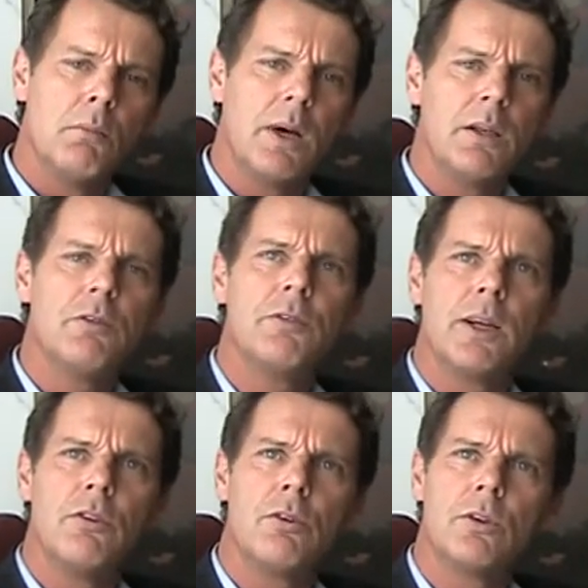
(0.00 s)
by the
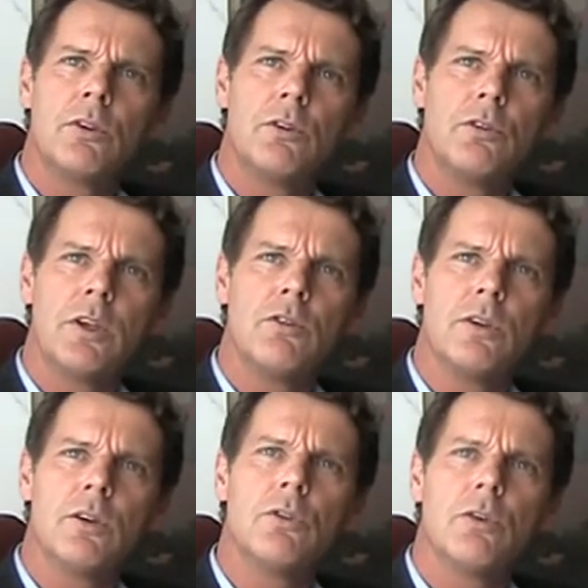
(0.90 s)
French authorization
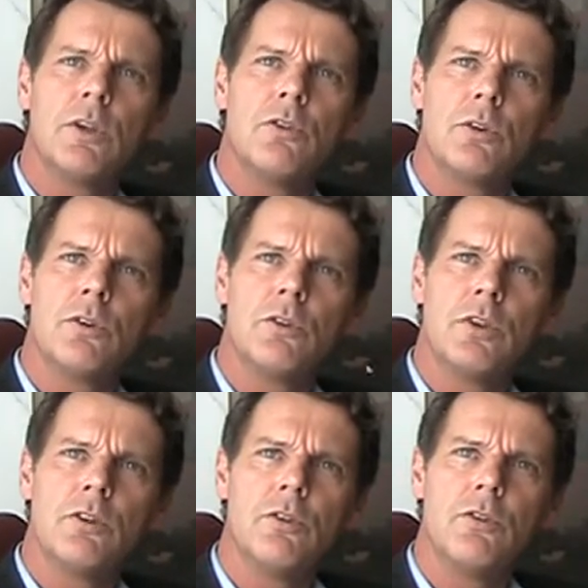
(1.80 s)
and the Turkish
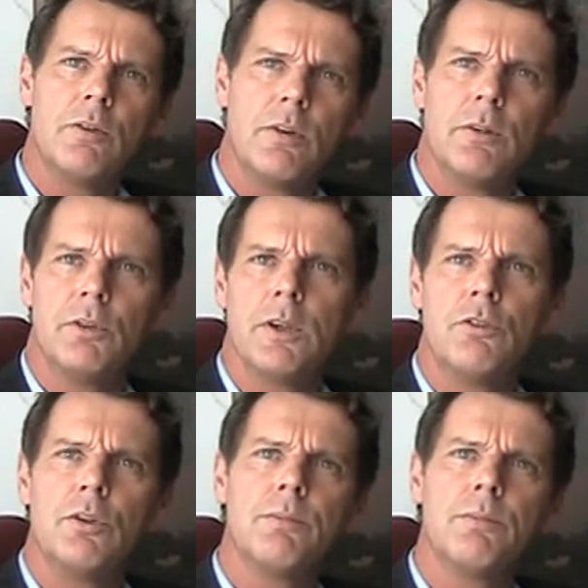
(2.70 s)
authorization, civil aviation.